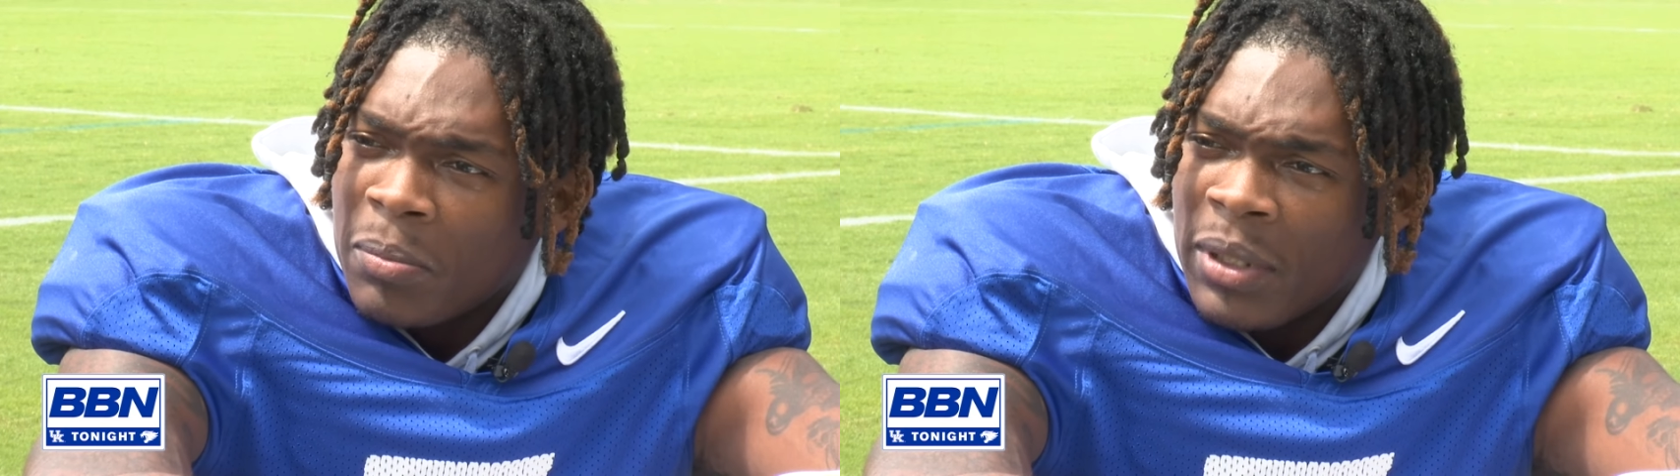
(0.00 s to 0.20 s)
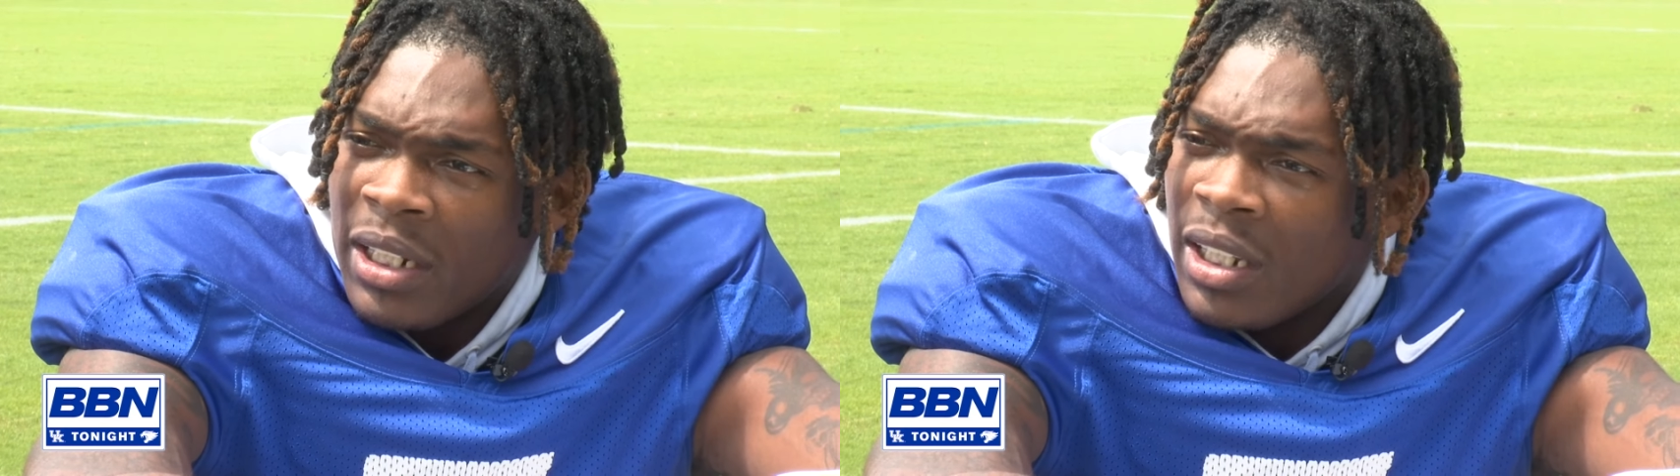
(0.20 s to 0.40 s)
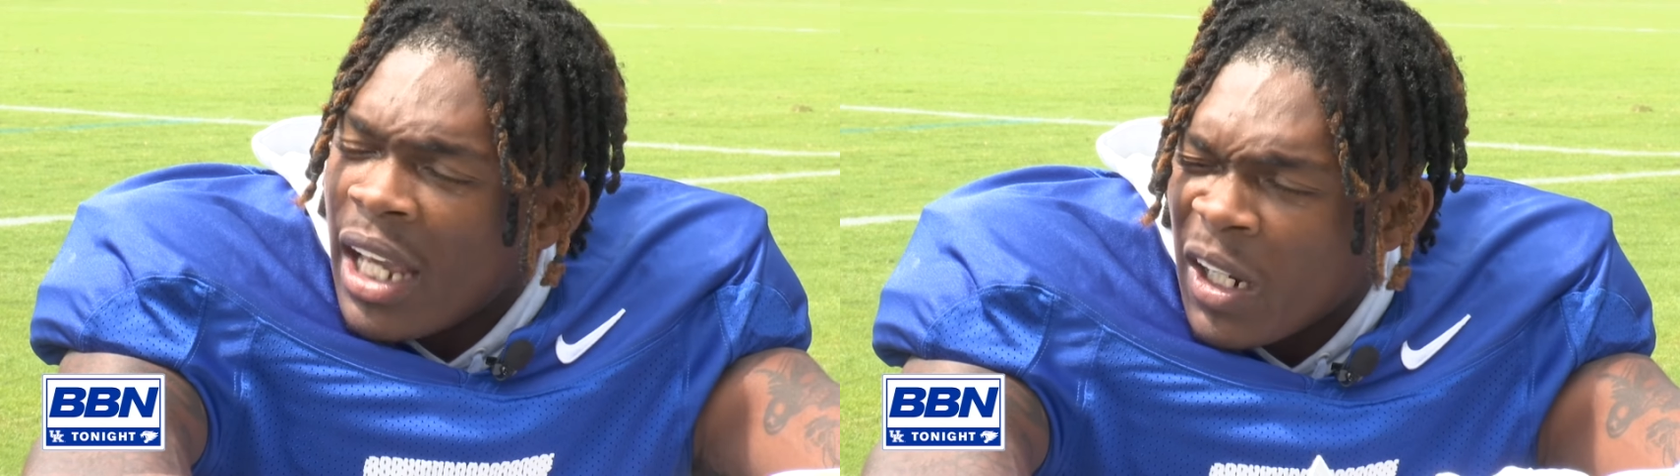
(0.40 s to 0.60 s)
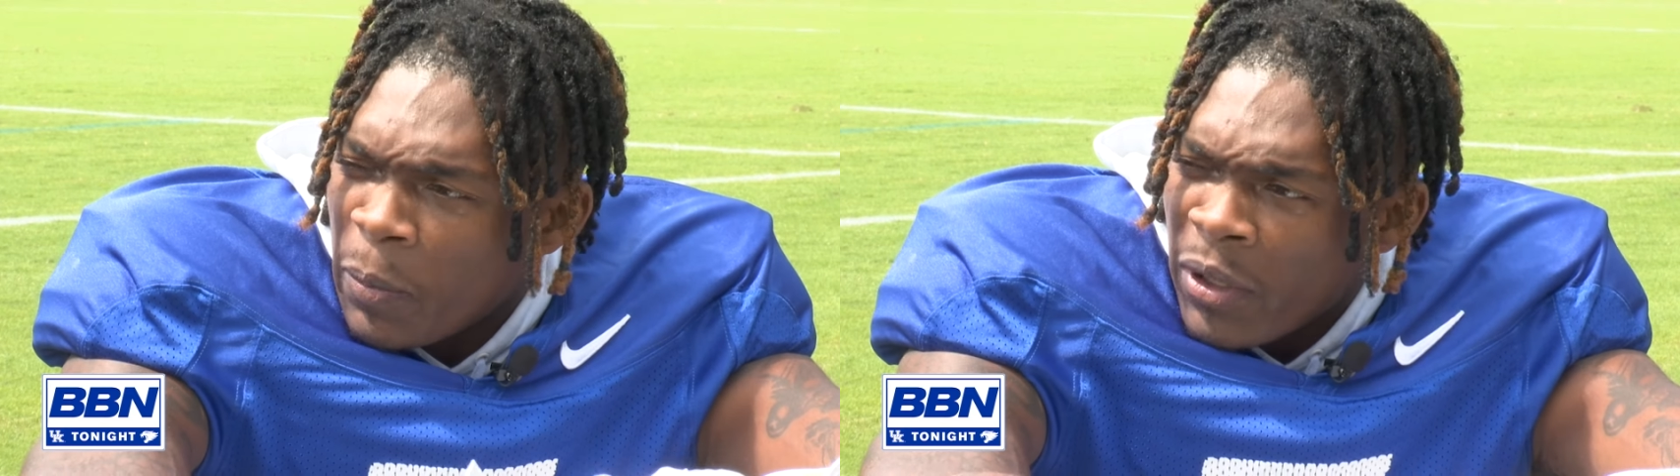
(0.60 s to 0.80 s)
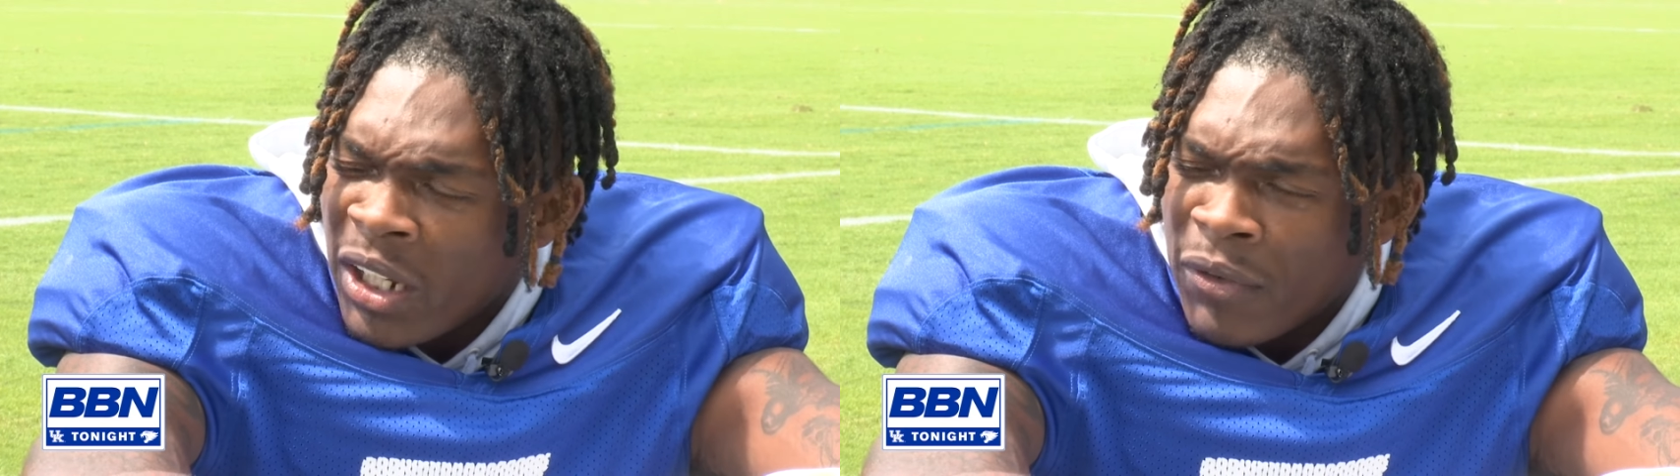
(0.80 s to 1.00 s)
immediately had a
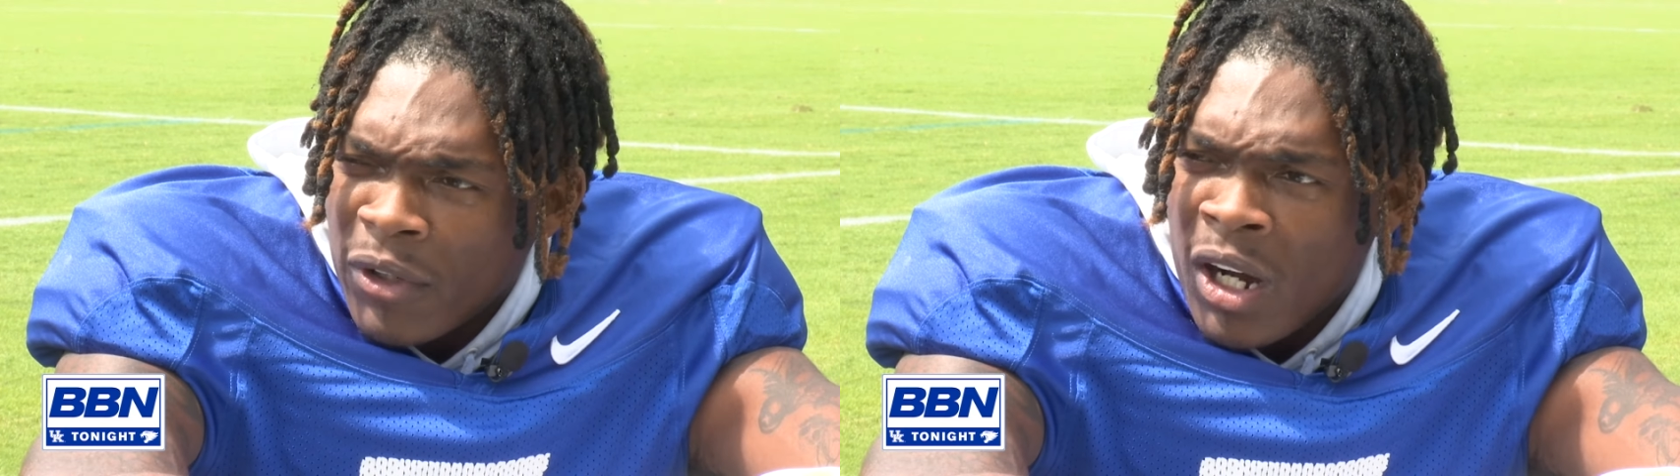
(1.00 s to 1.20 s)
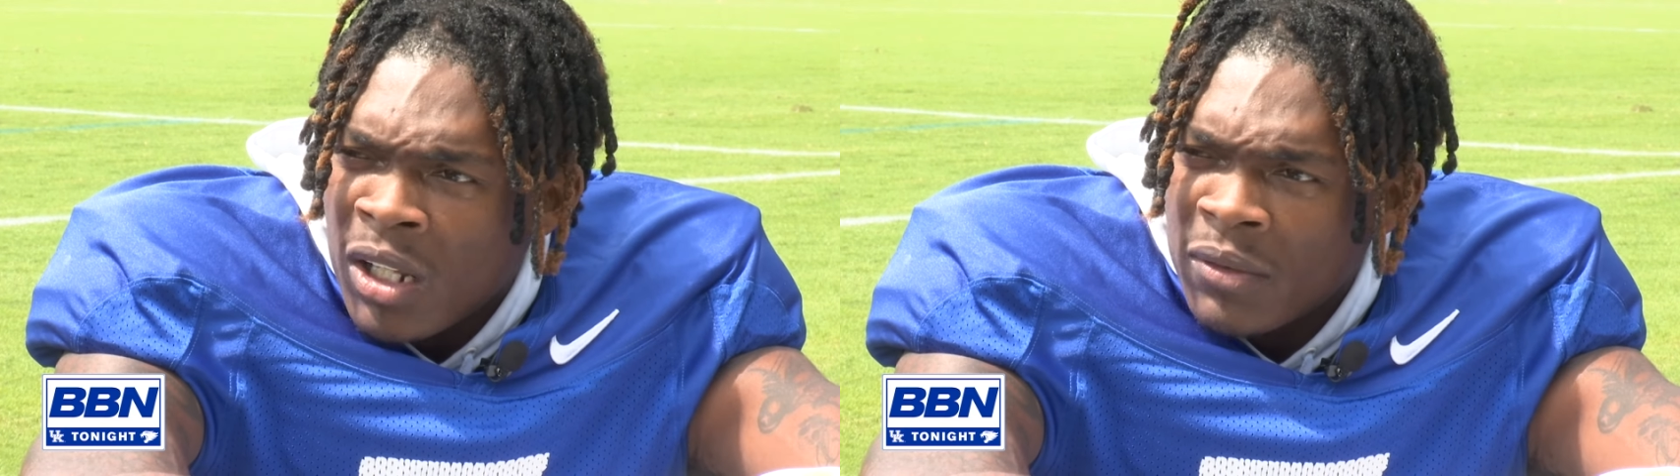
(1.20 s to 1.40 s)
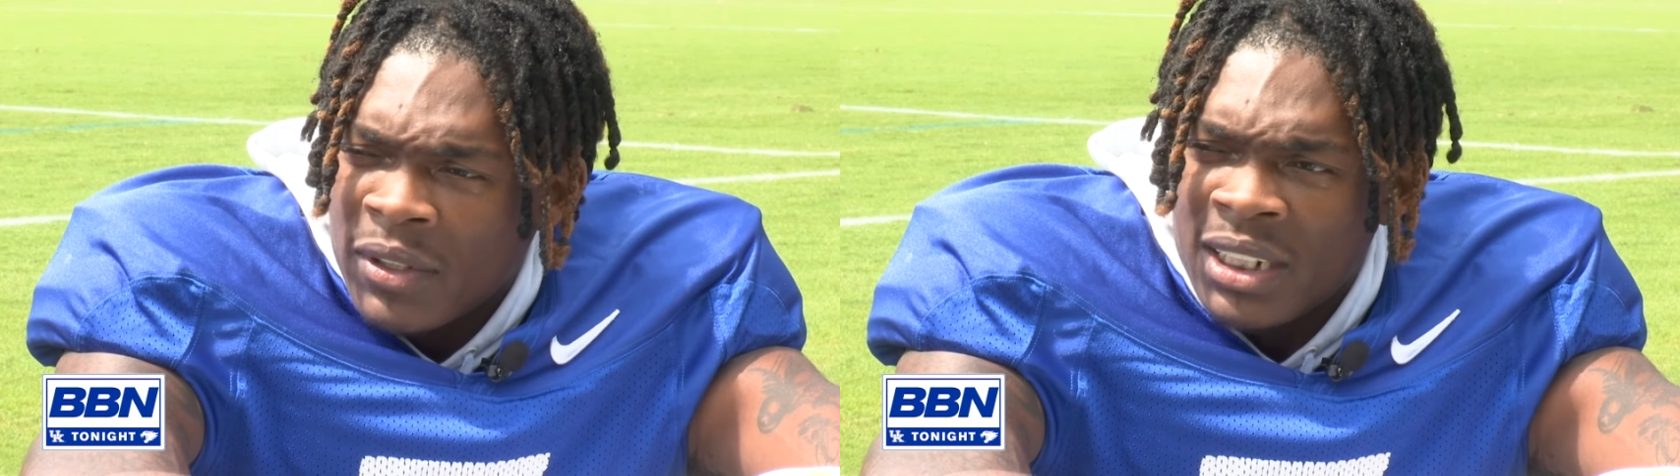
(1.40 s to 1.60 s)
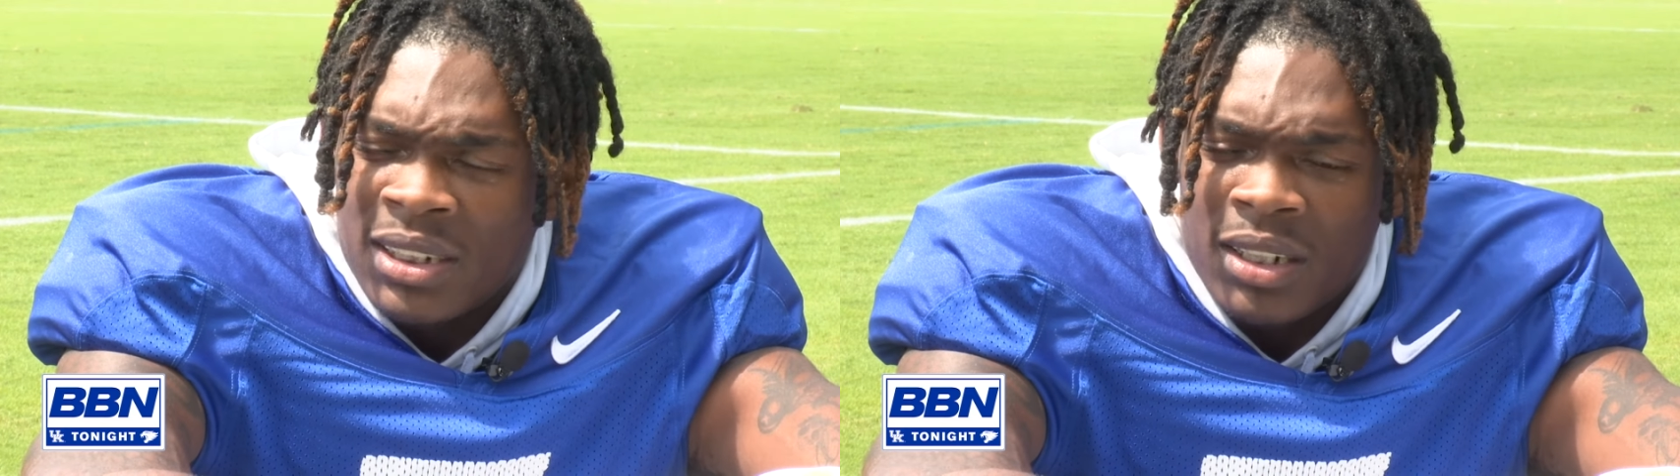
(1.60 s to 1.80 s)
plan for all of us,